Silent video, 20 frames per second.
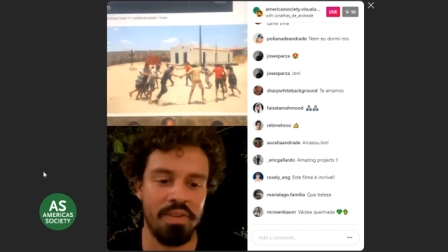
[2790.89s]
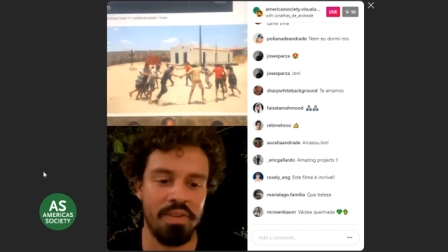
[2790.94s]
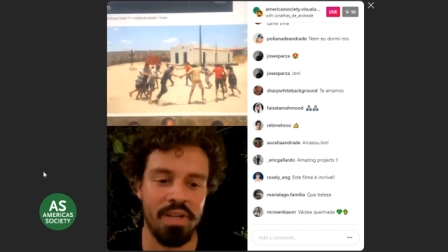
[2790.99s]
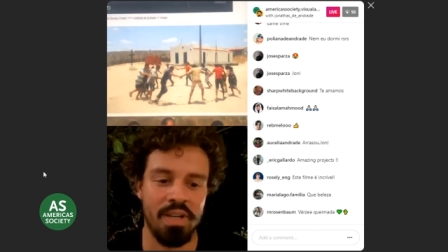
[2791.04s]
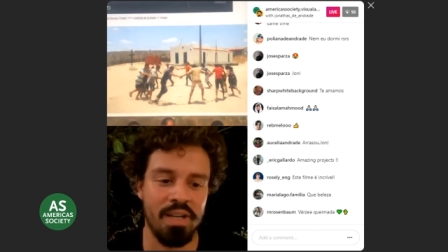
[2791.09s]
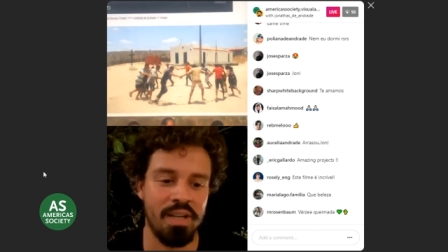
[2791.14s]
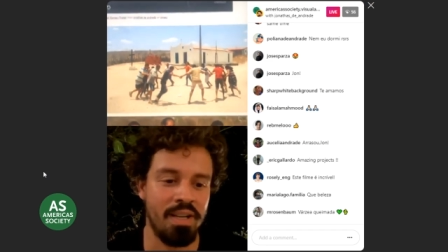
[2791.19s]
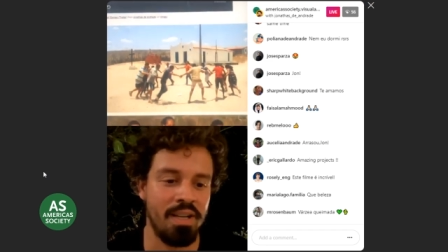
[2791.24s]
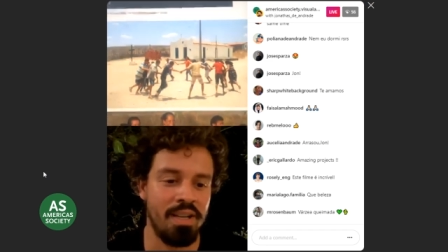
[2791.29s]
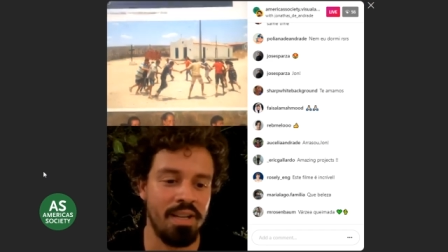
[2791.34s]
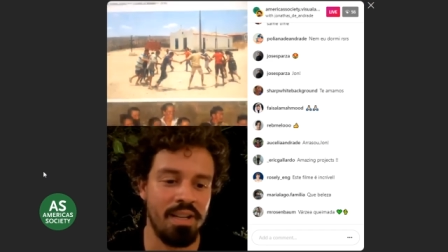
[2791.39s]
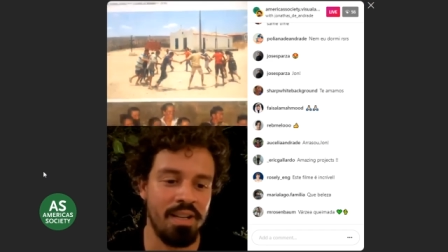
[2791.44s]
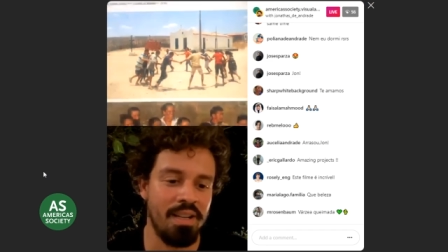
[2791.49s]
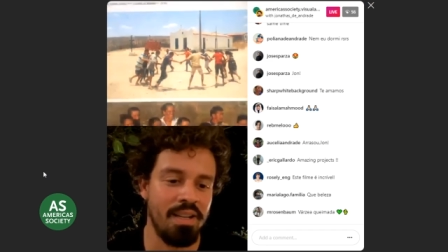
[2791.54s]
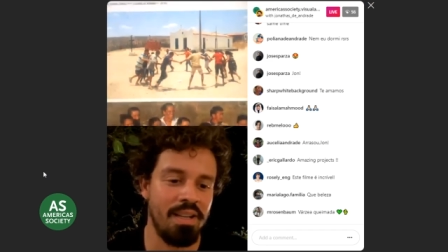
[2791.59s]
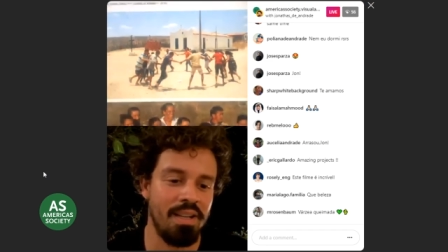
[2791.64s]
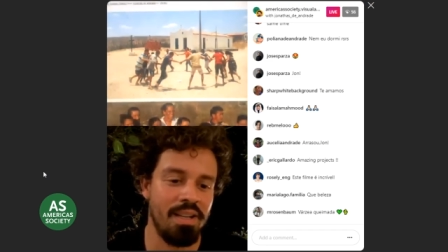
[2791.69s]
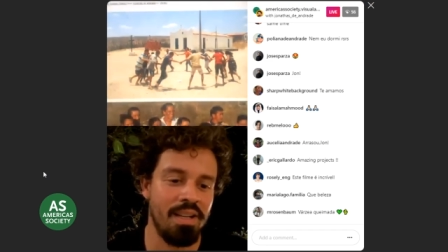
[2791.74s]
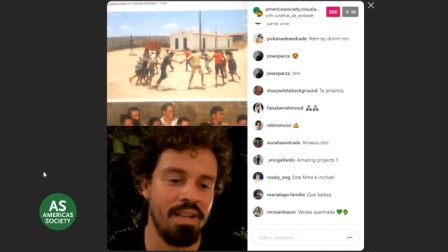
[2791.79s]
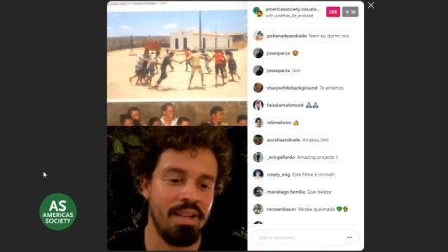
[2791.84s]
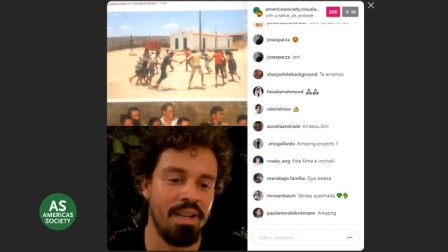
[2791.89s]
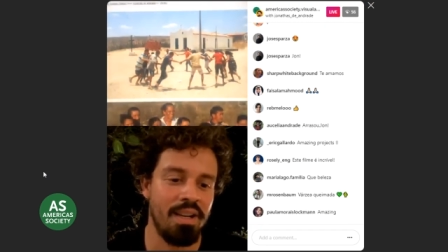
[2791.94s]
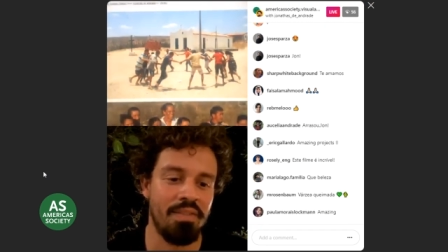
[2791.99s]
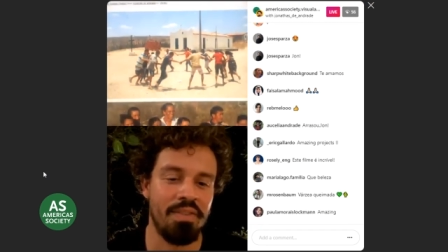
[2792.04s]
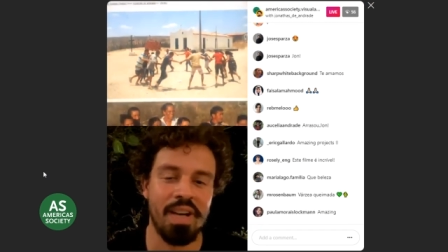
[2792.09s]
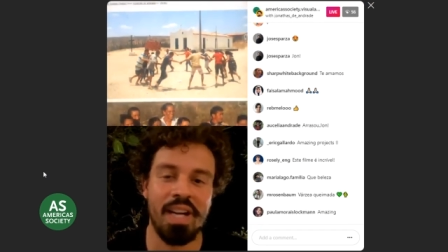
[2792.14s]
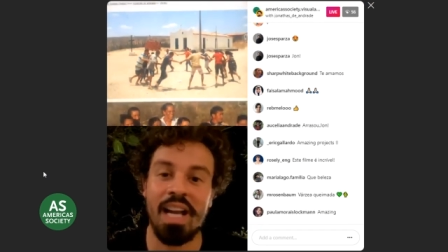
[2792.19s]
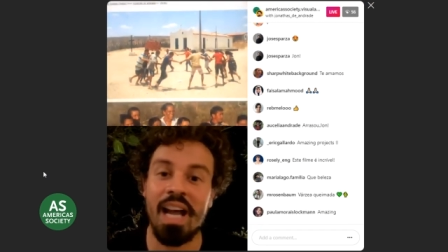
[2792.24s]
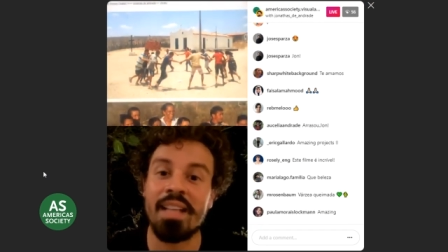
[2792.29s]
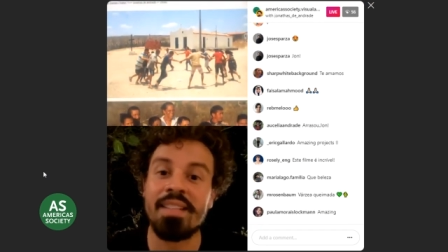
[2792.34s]
a
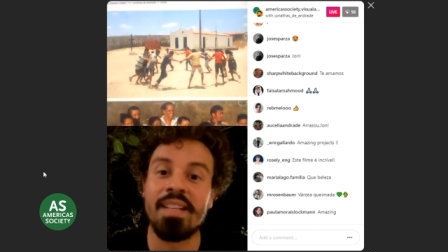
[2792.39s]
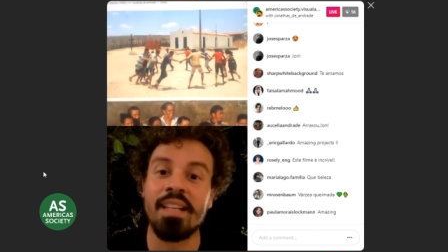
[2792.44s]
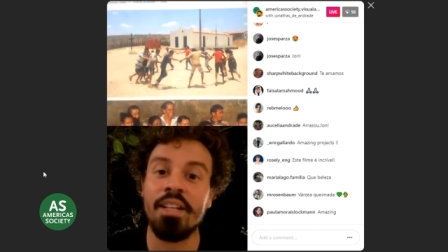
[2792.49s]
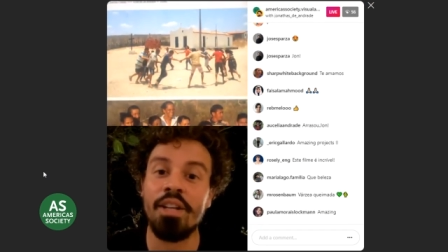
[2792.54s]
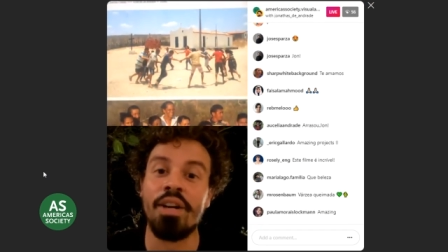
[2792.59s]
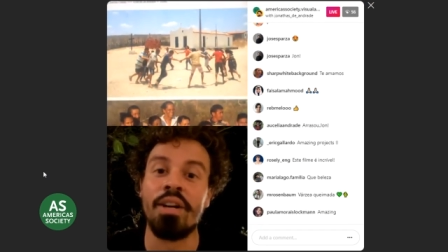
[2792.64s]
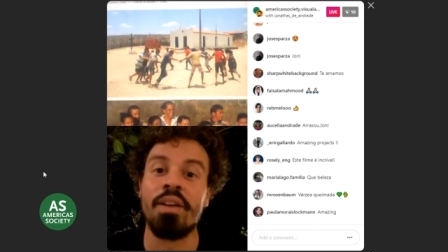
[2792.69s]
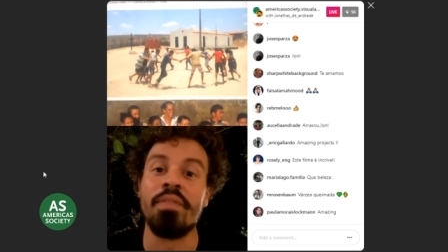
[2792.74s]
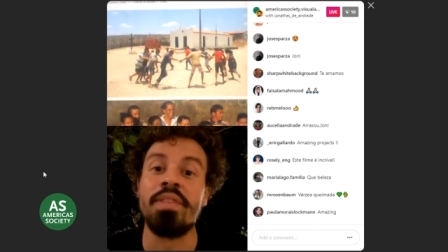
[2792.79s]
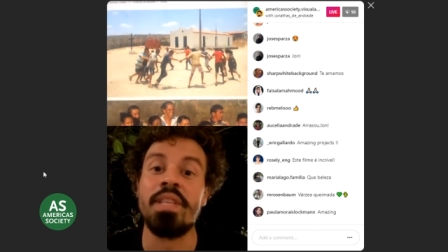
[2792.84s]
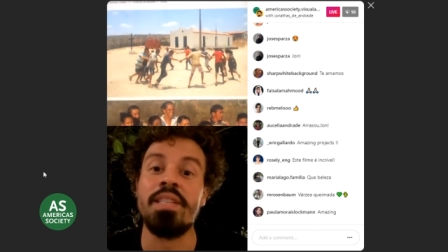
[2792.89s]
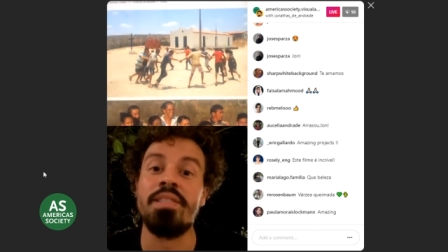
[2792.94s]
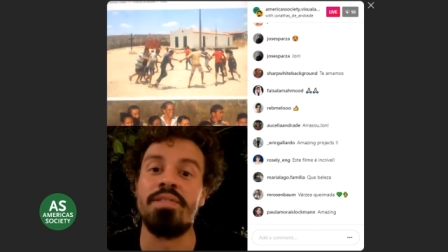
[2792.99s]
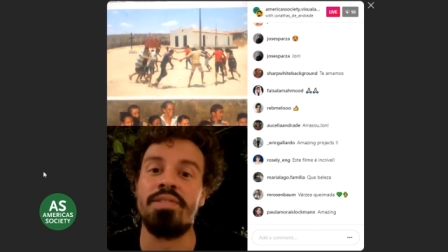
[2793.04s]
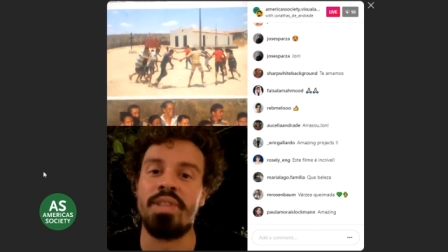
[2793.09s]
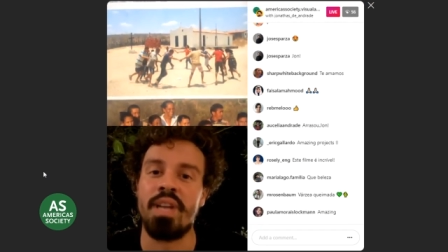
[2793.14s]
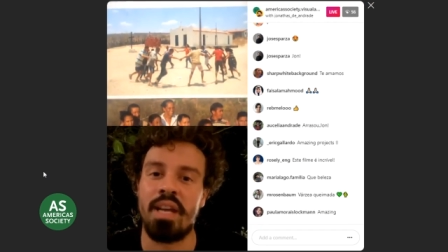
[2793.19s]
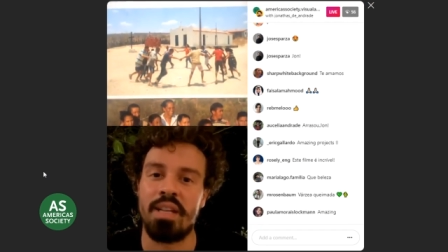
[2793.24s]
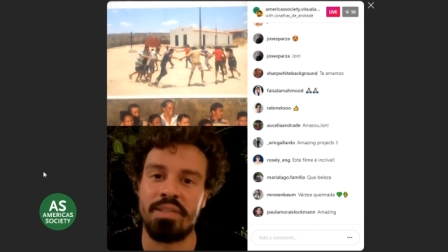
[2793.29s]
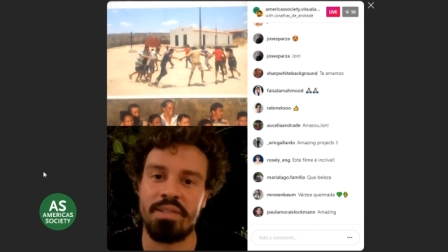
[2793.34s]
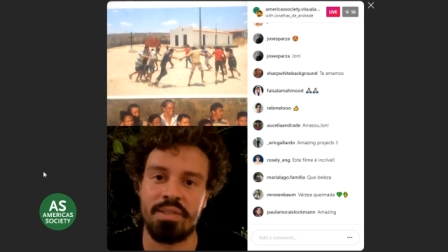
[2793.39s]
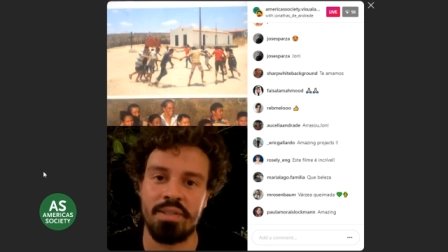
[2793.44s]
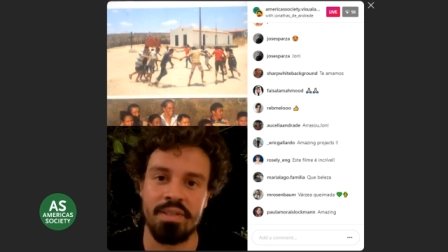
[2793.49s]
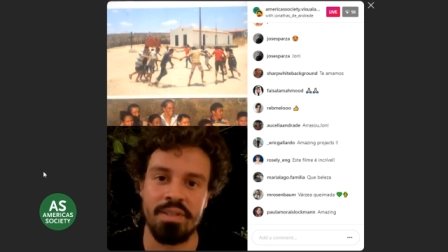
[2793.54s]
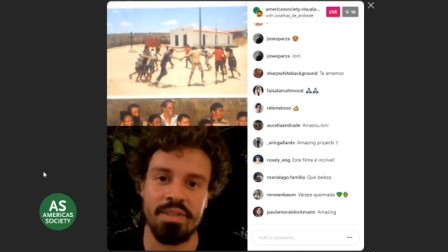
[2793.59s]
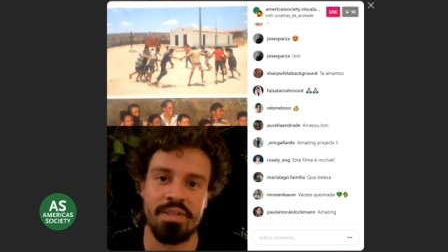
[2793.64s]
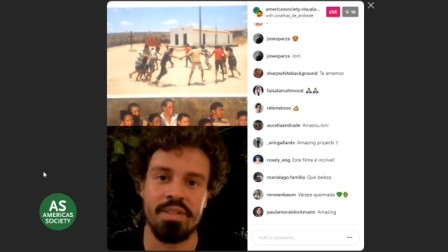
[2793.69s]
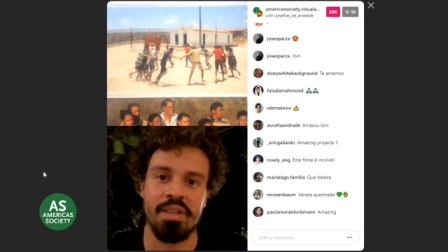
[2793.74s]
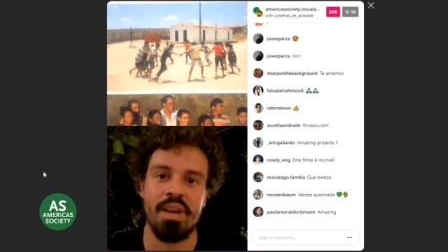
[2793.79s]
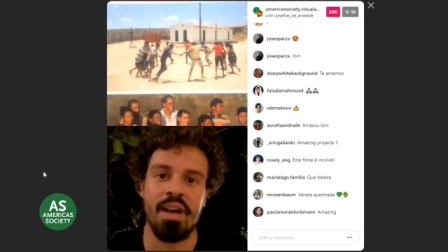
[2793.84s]
catalog of these
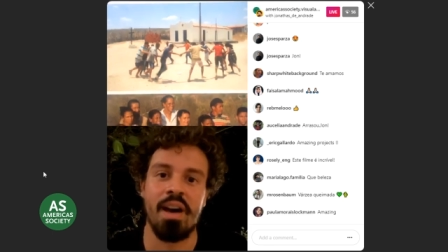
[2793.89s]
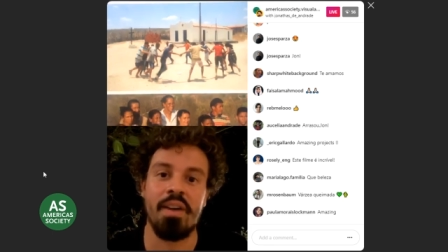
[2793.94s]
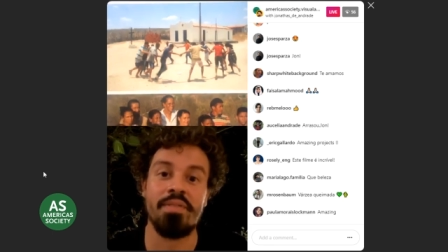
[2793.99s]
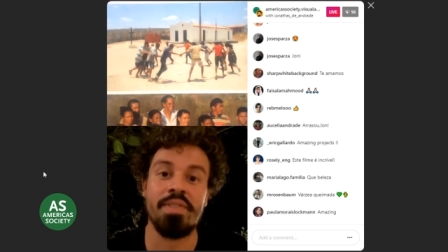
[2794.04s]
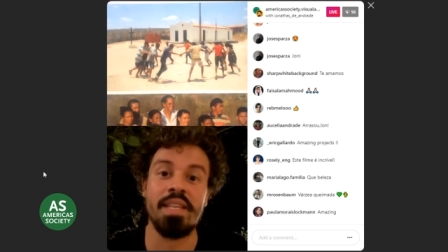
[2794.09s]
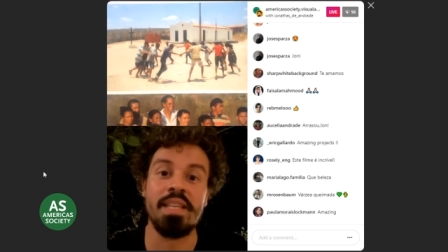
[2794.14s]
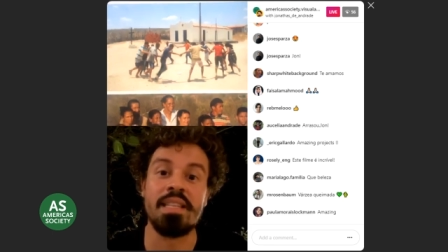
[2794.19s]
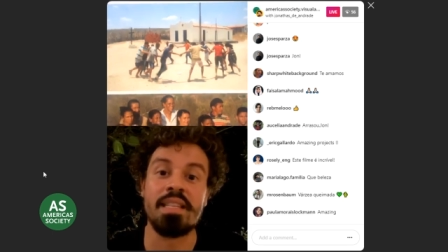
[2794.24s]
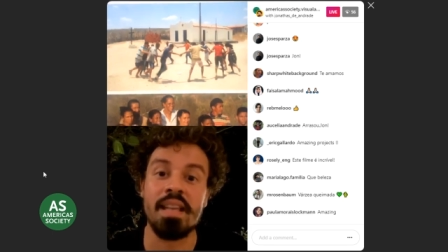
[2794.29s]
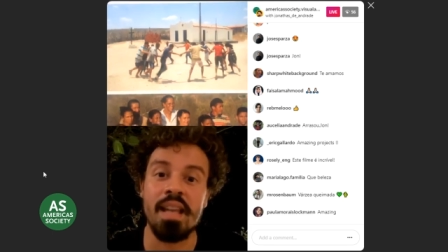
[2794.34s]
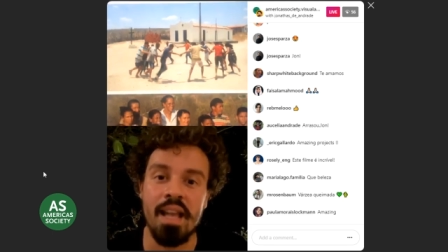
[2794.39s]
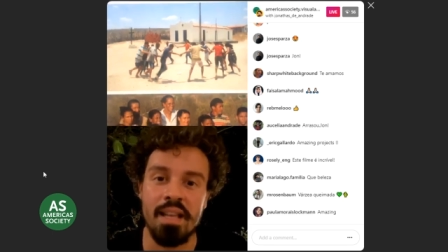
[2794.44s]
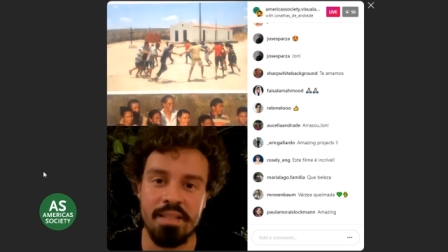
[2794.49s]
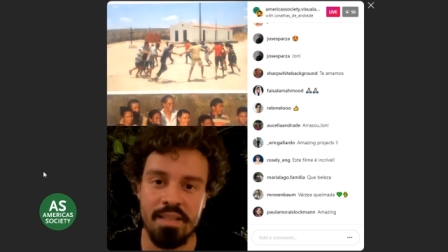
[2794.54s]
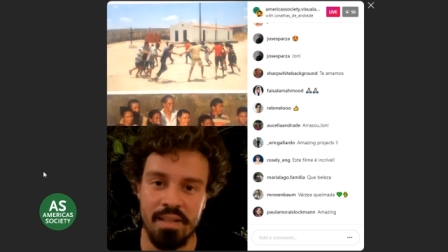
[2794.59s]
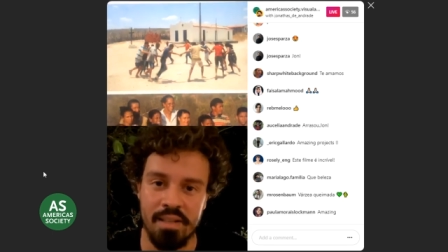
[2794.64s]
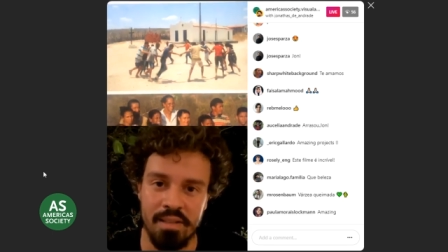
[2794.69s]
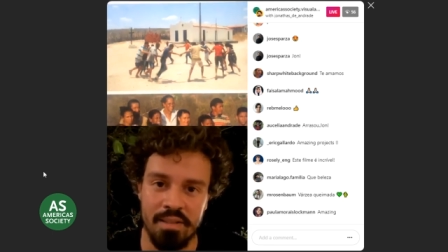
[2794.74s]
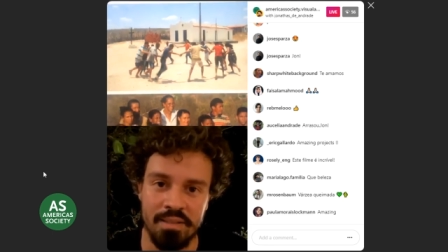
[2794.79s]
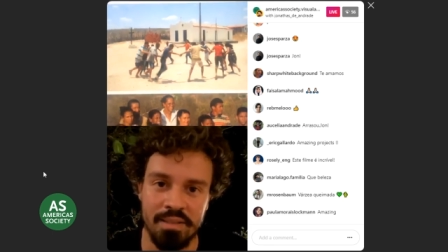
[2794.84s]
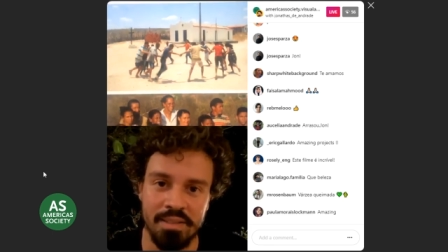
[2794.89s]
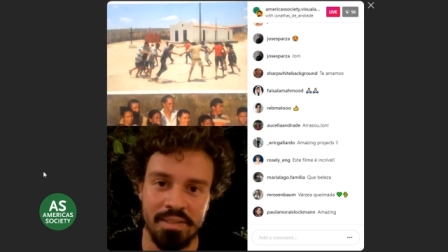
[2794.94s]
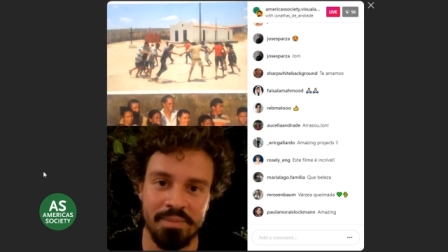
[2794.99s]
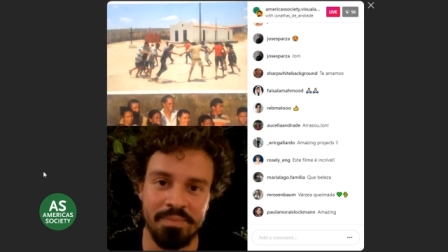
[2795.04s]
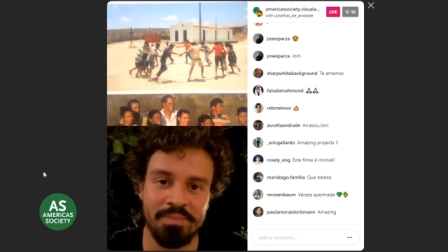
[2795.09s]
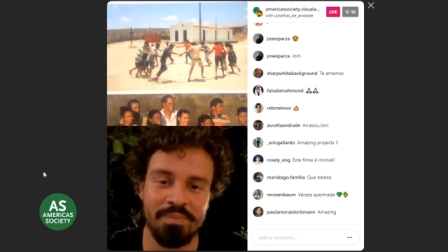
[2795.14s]
gestures, of these lexicon,